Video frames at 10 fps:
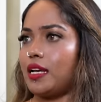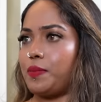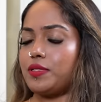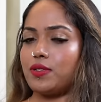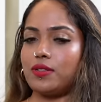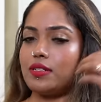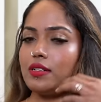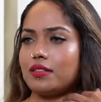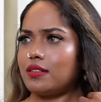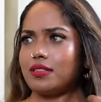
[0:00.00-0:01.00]
episode,
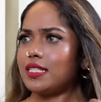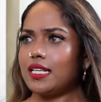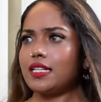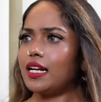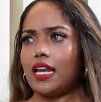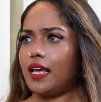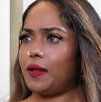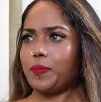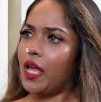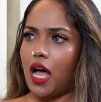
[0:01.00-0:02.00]
season 3. Le
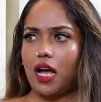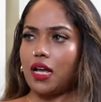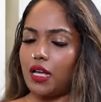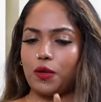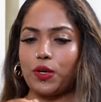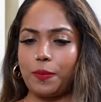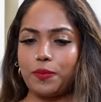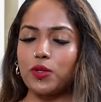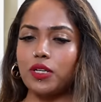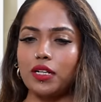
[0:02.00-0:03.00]
ha, yeah. Oru
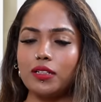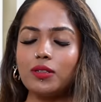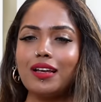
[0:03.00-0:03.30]
episode kandu